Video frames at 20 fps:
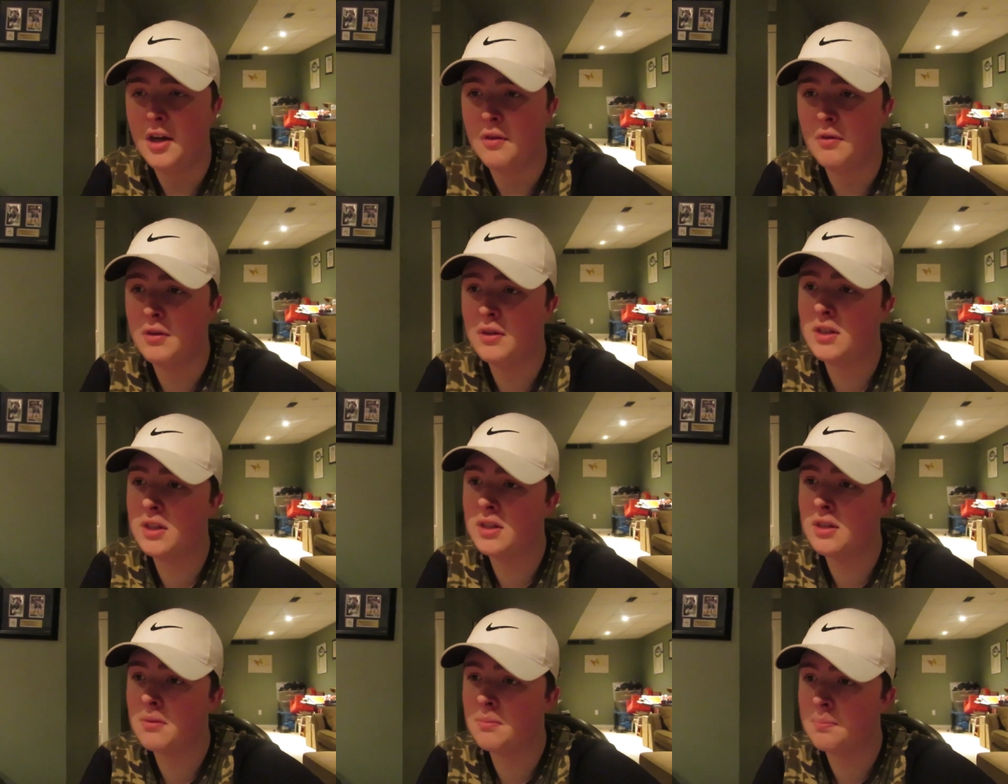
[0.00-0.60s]

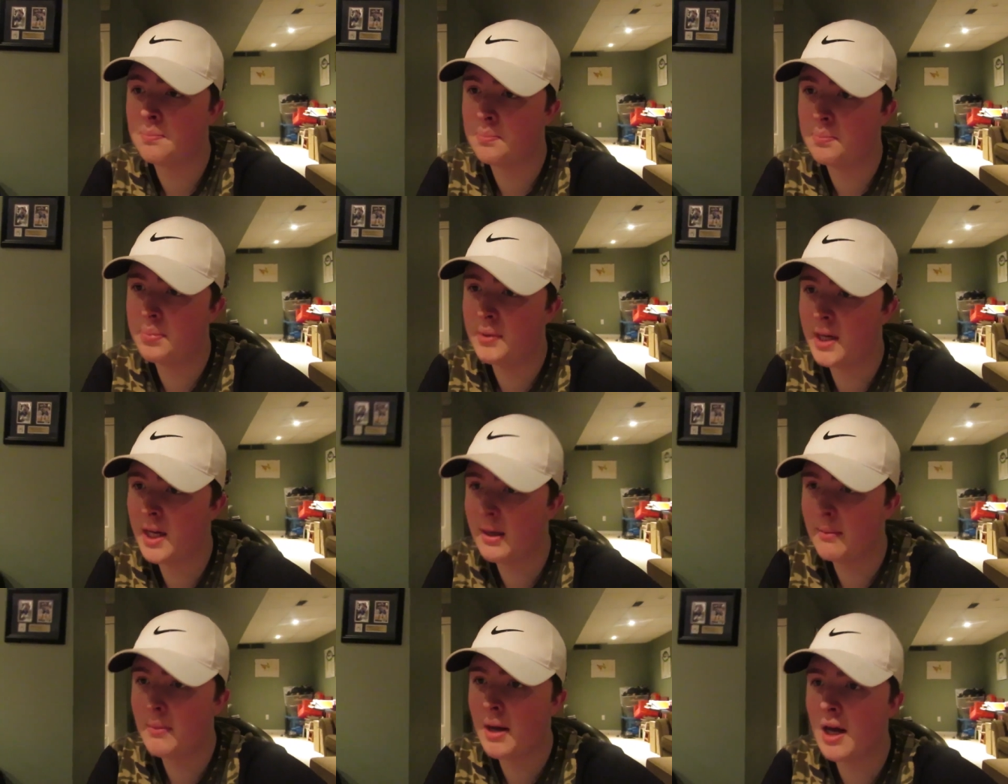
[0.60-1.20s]
which is a
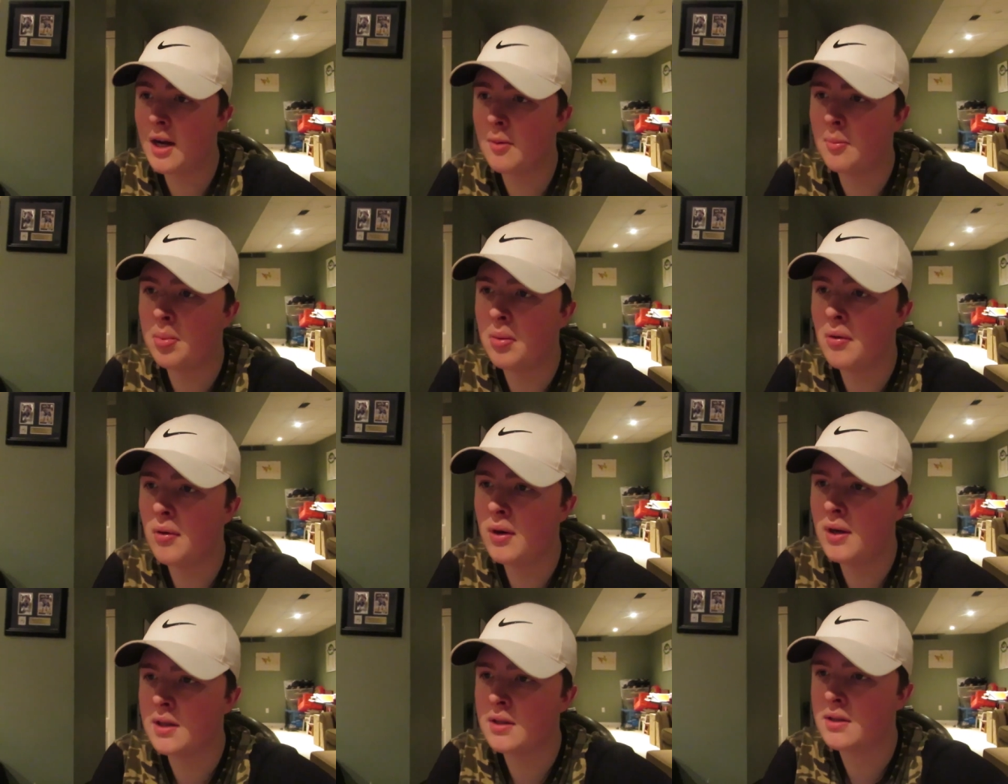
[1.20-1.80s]
big amount of
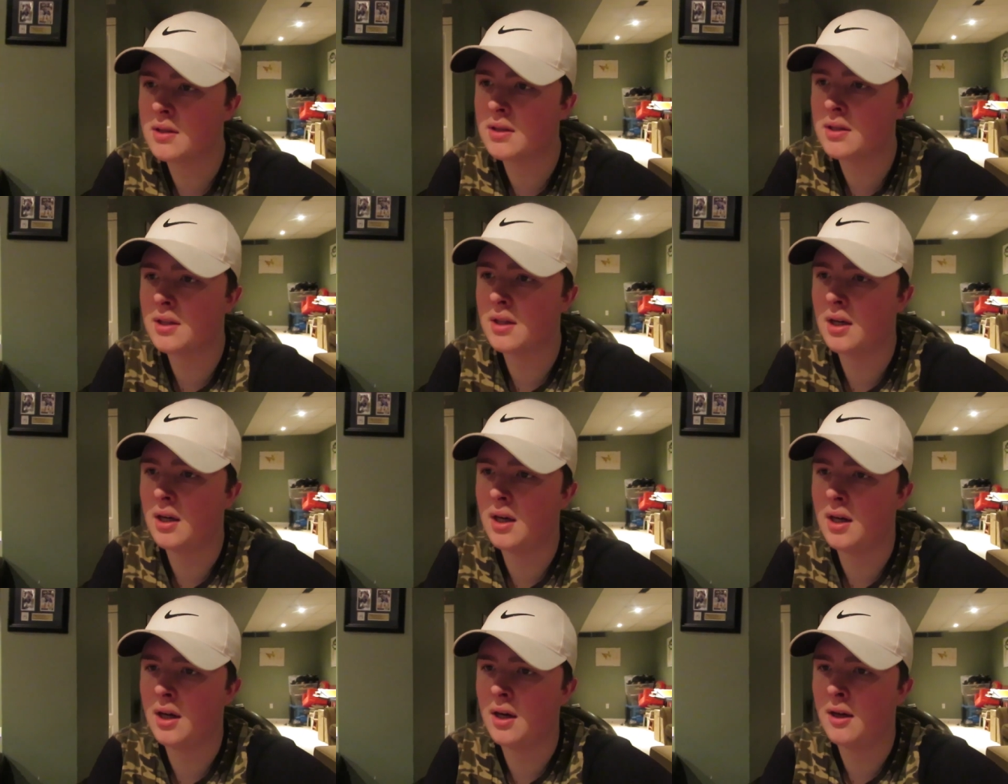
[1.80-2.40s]
points
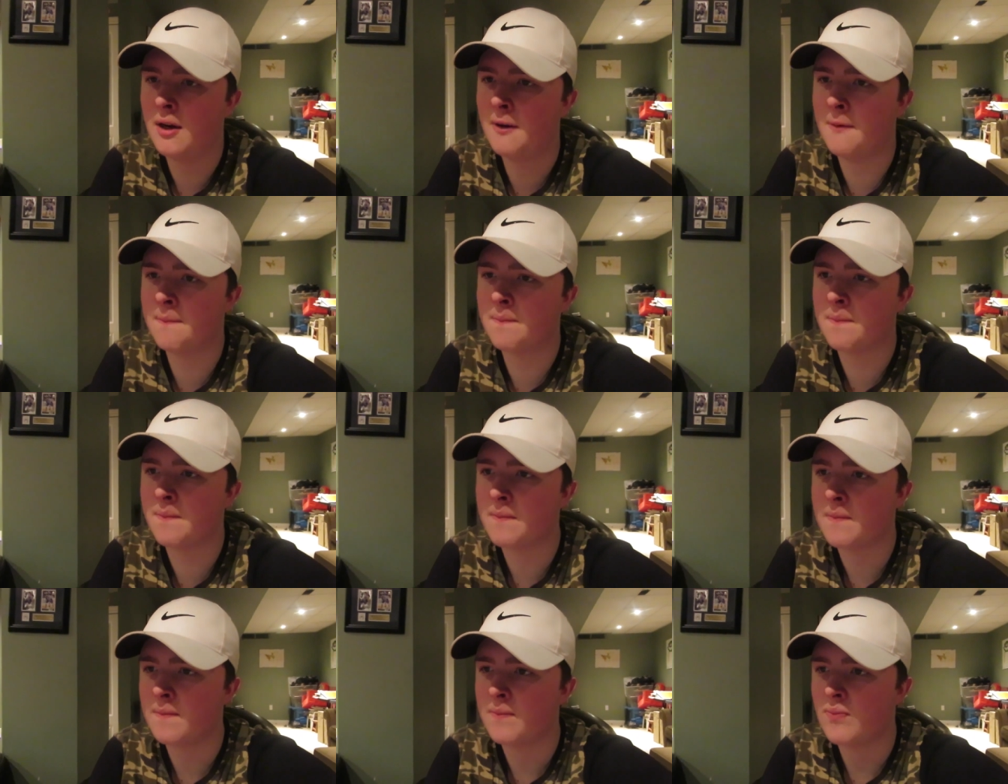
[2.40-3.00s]

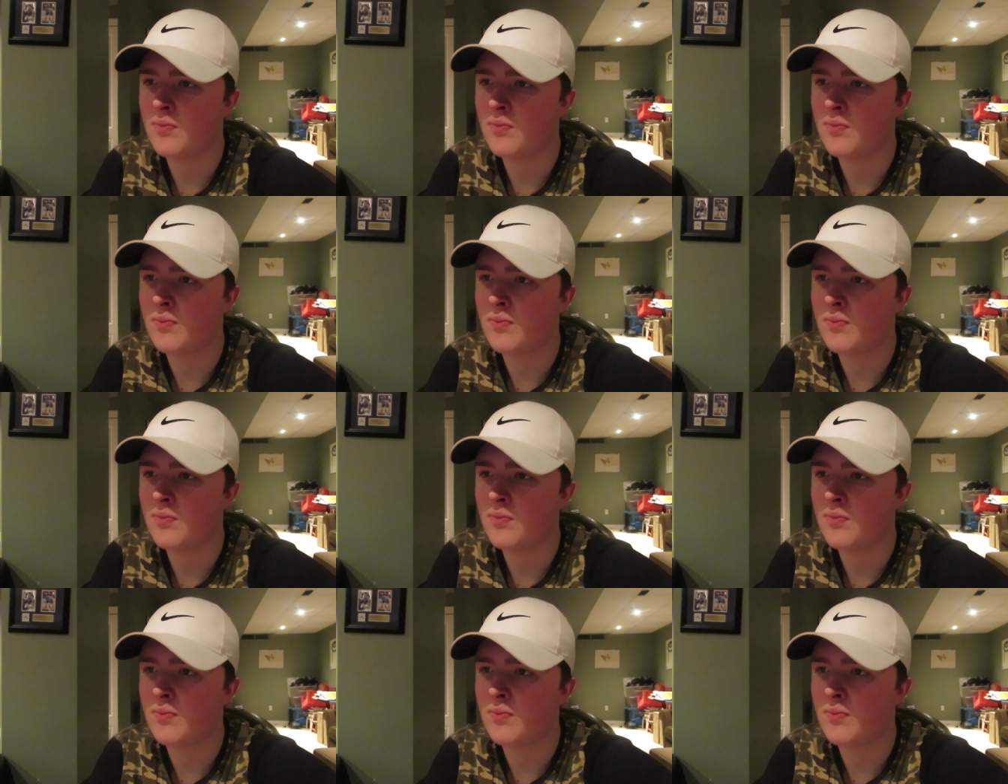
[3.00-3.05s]
um,